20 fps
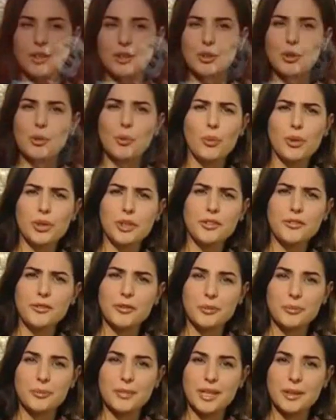new word
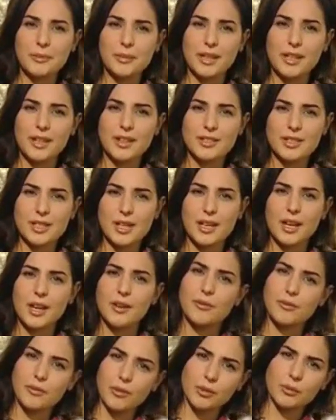for me, because I
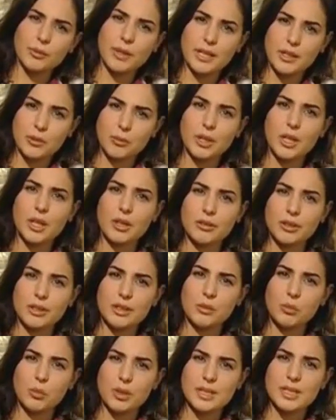have already
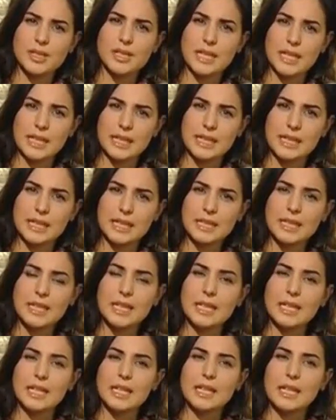recorded one C D
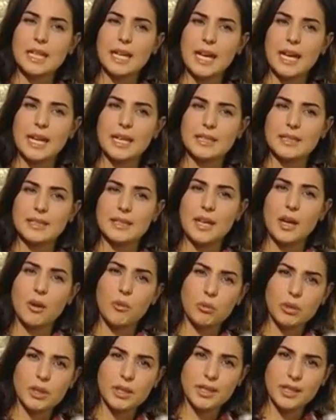and
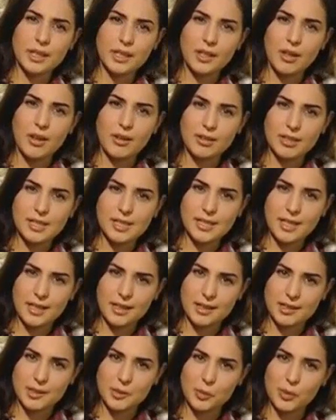now working on the
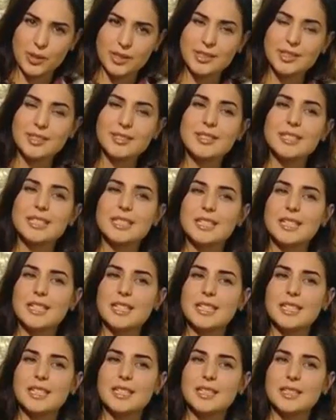second one
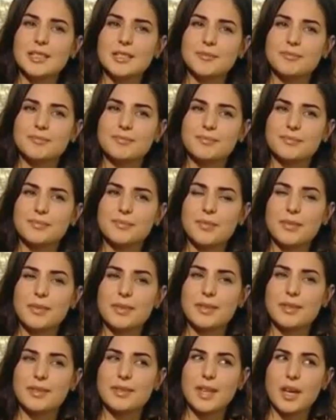um,
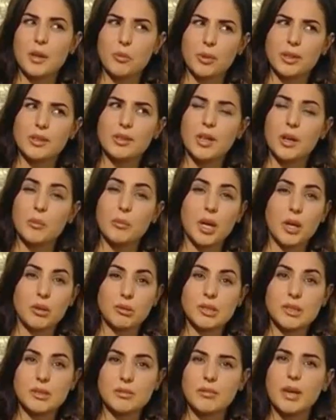that will come
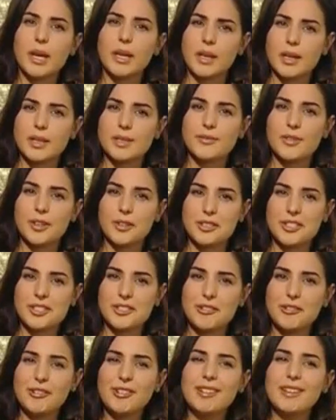out, I guess, very
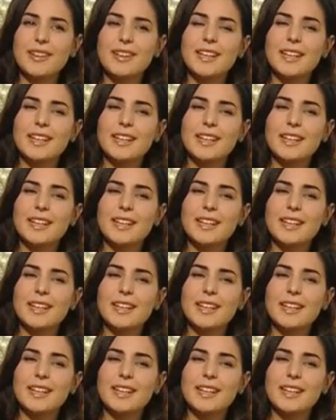soon.